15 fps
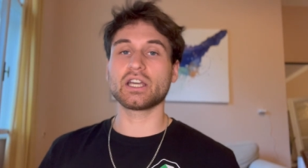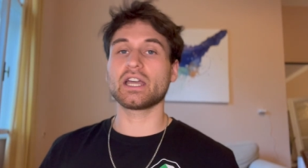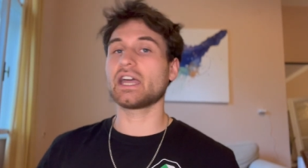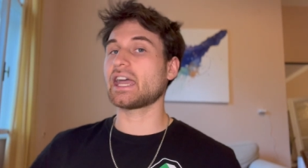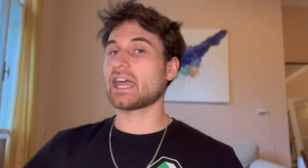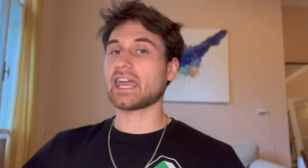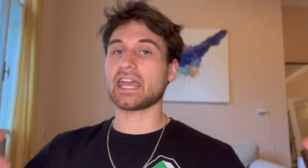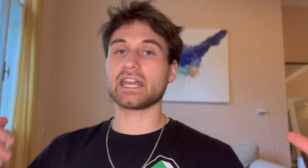
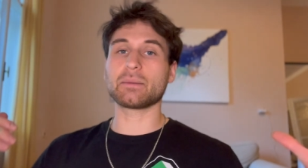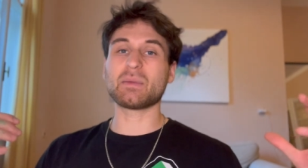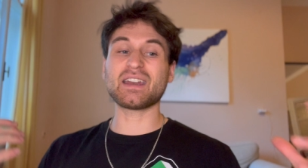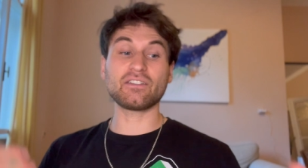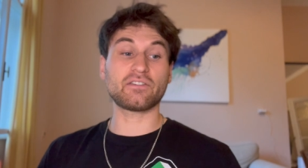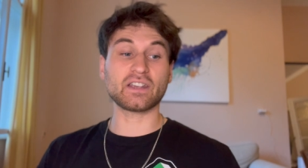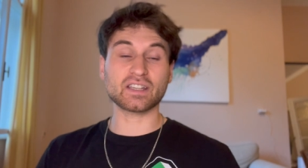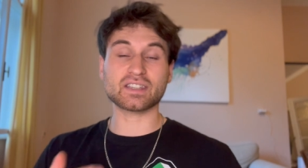and many
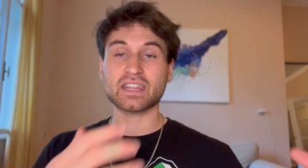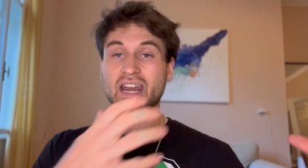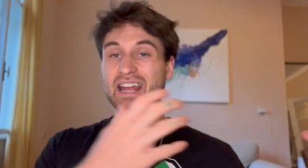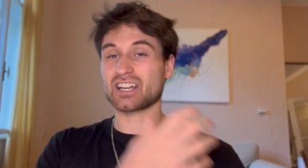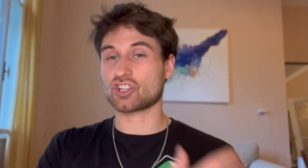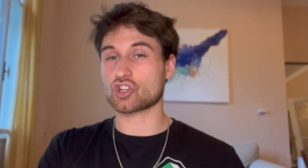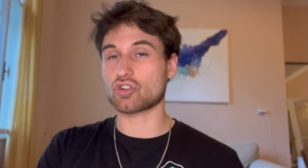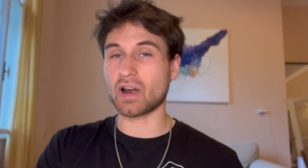things that I
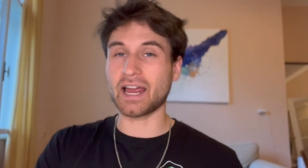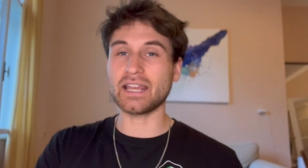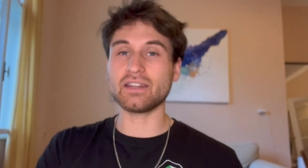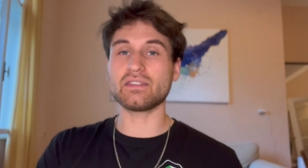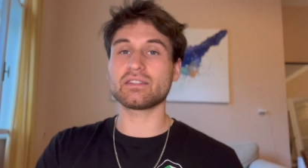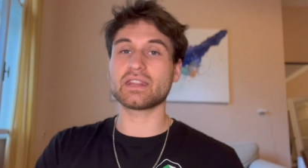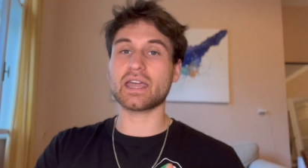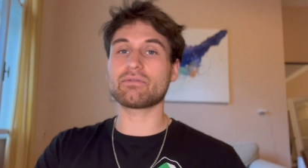tried
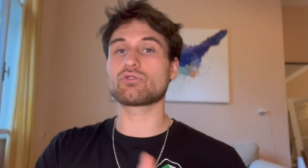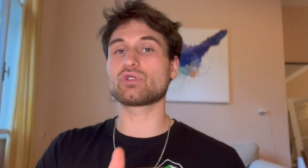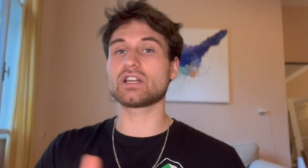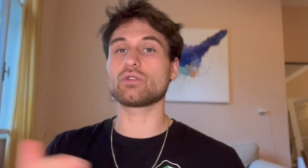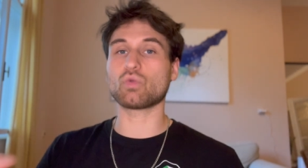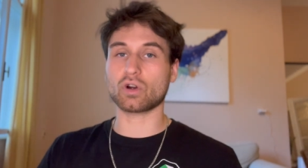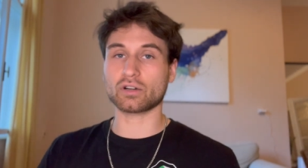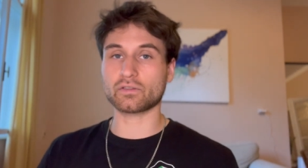never really
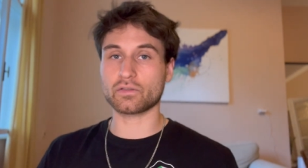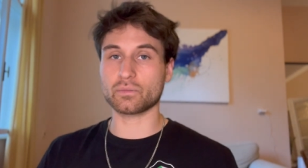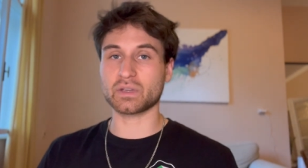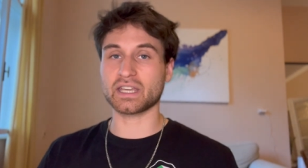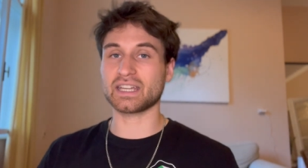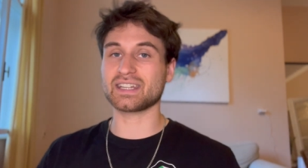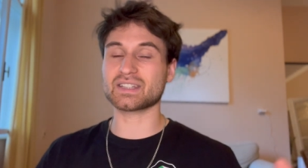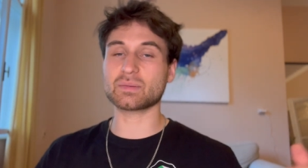worked for me.
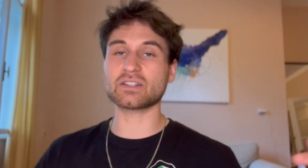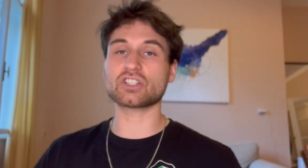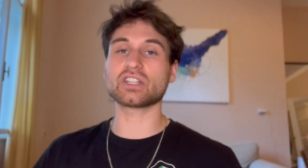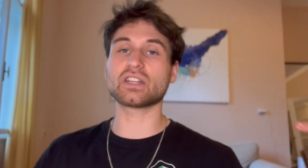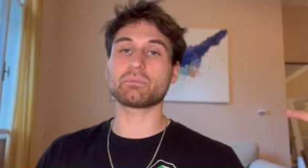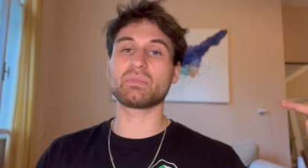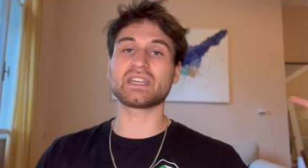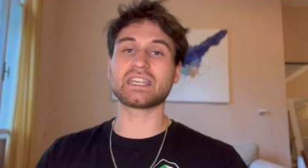And especially the
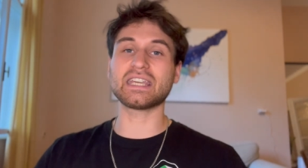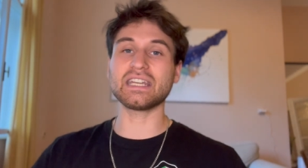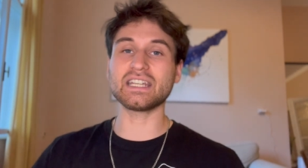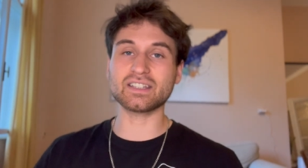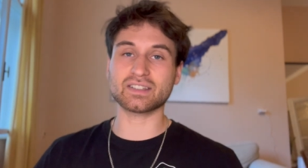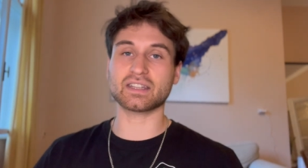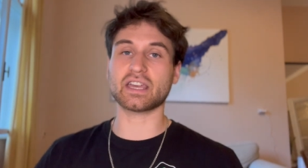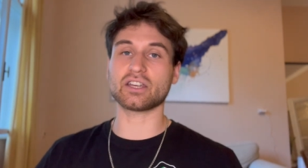beginning
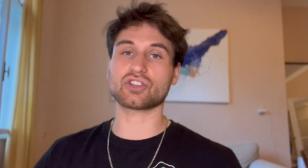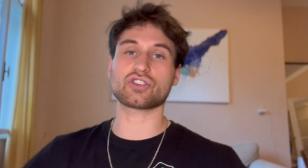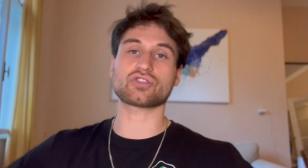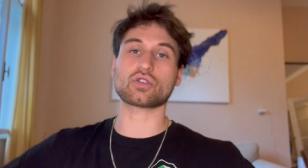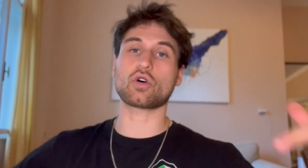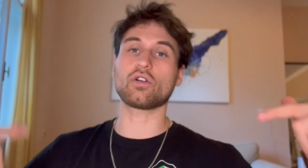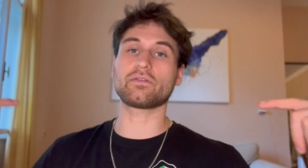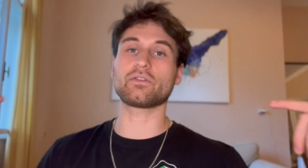stages
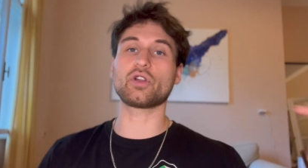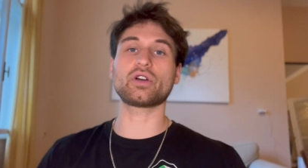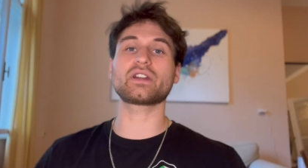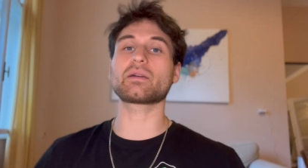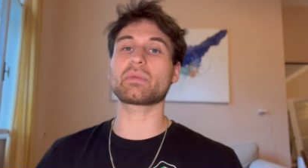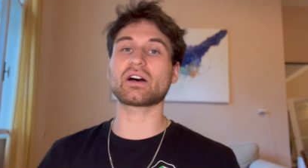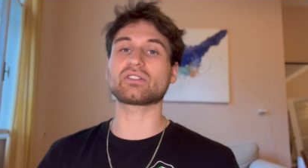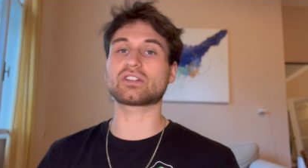of learning
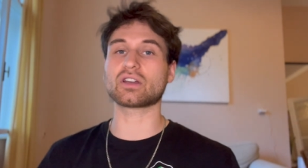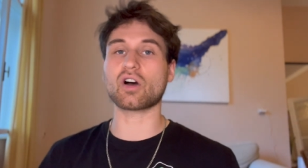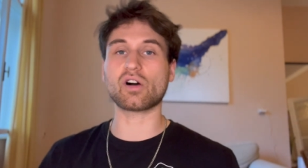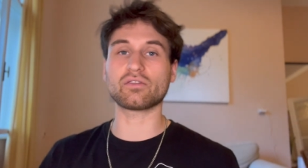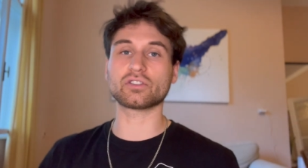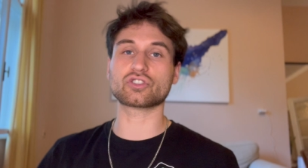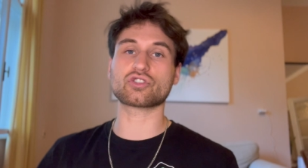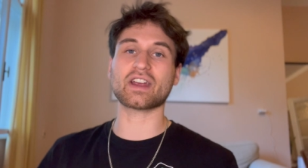about the law of
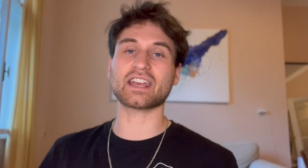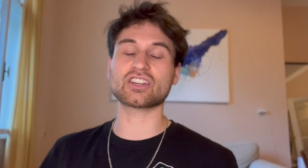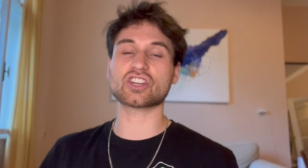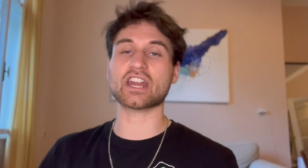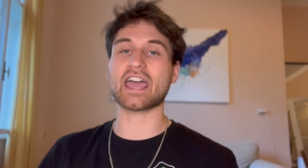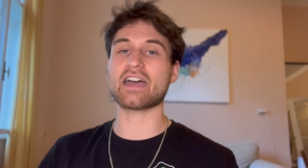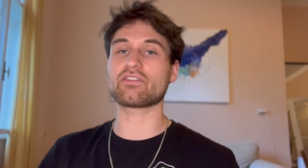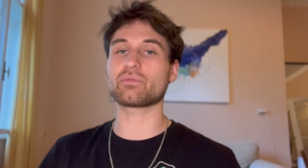attraction
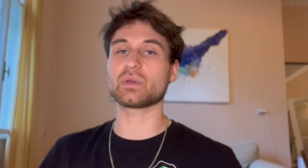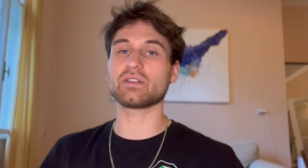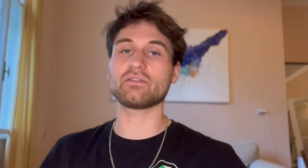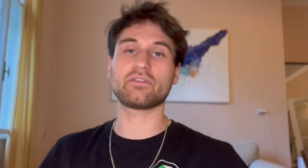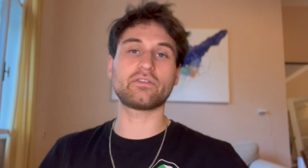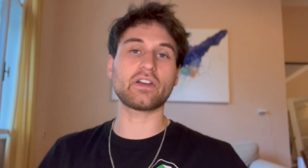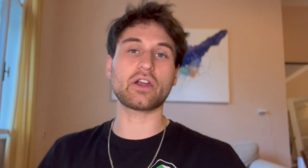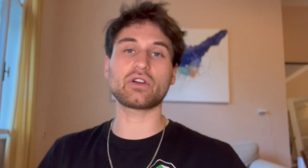have been
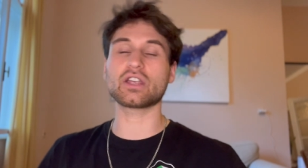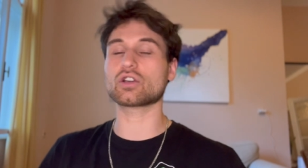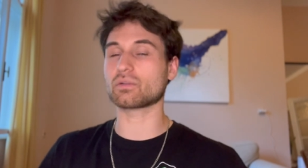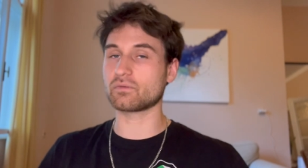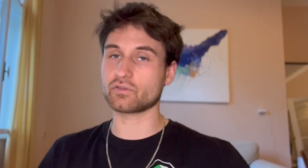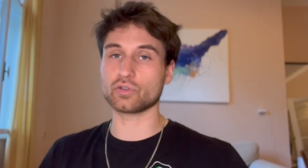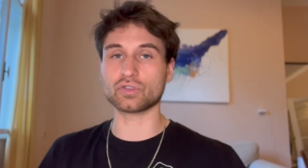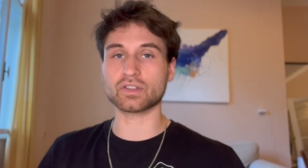very
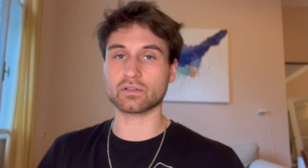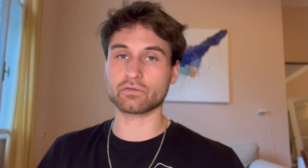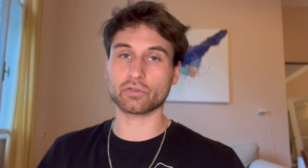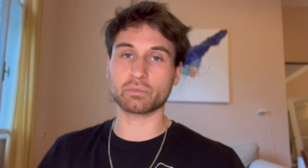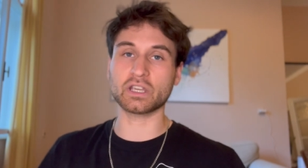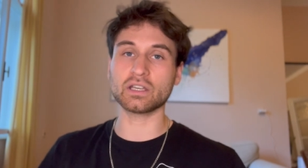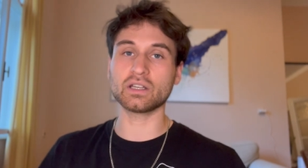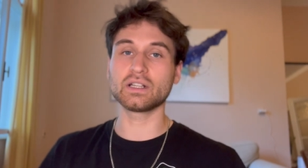confusing for
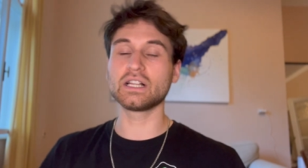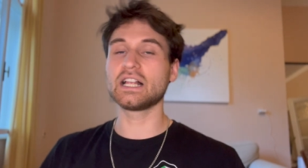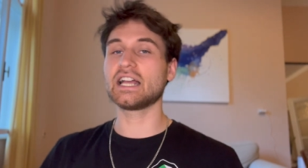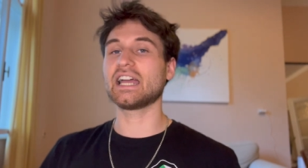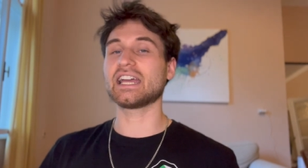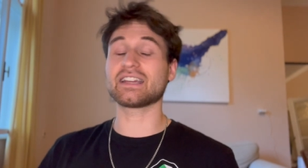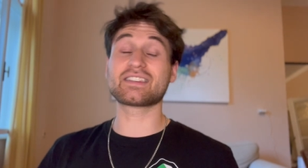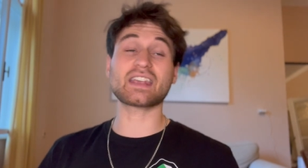me.
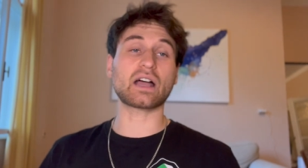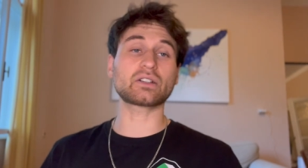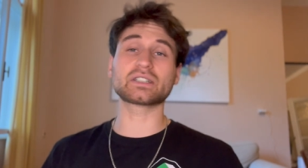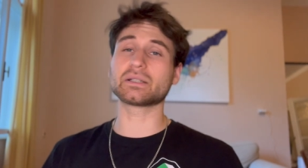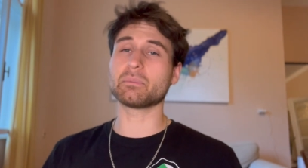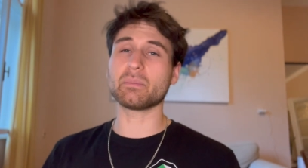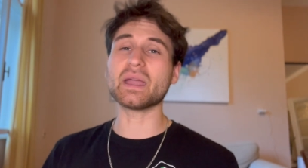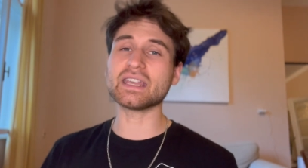It sounded
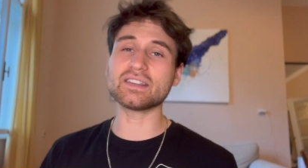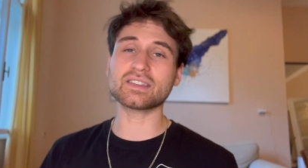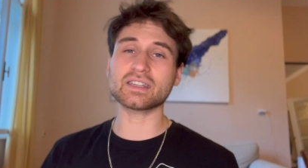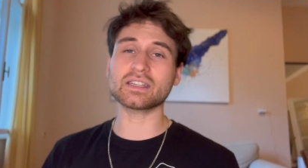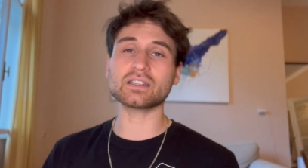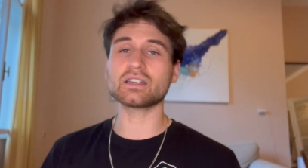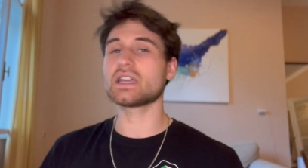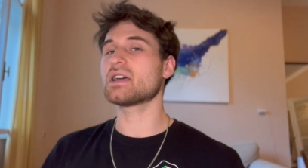
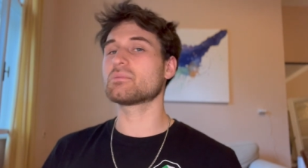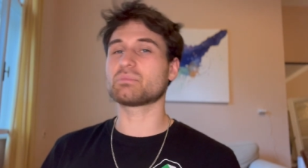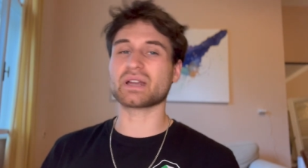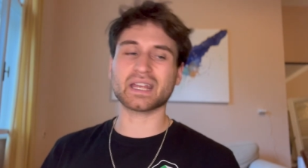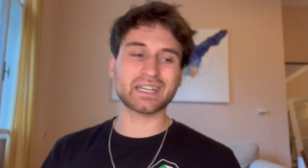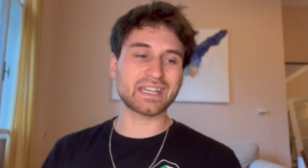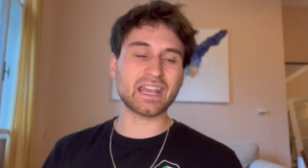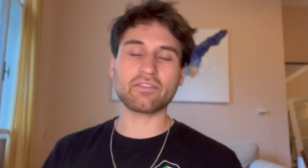amazing, but I
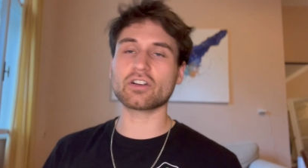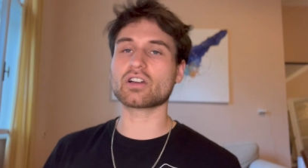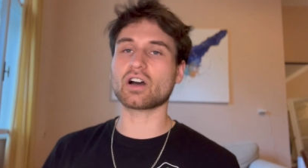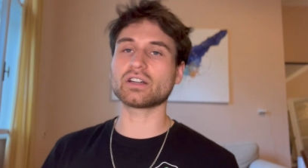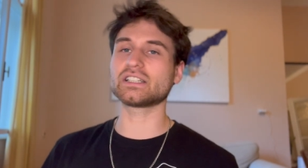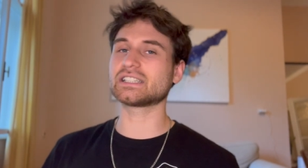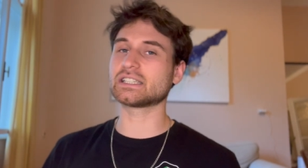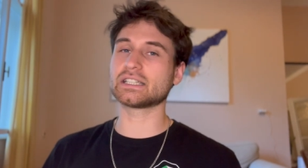never got
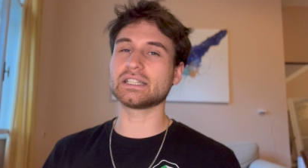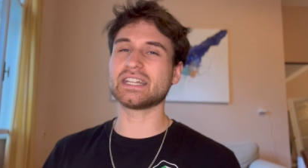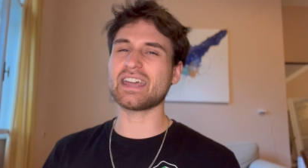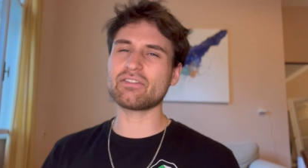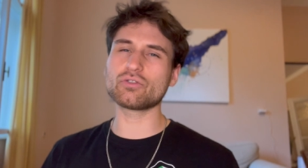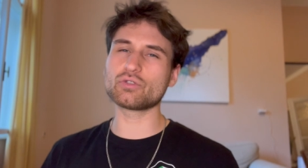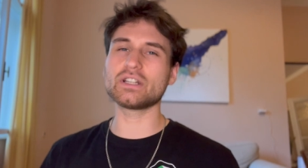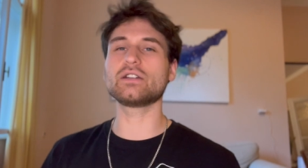it and never
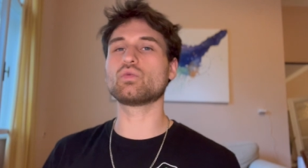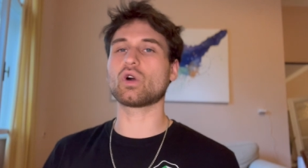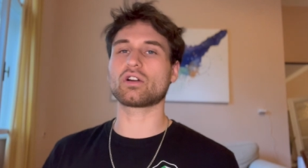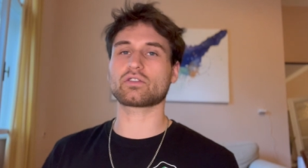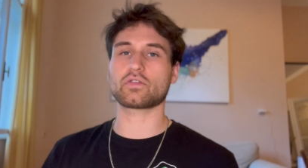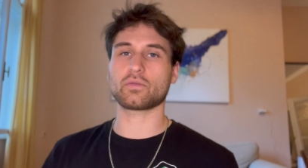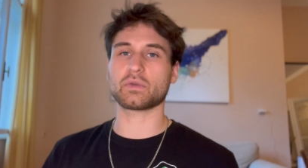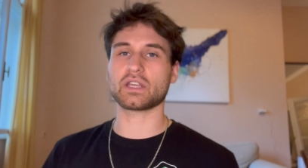really worked
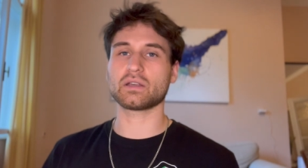for me.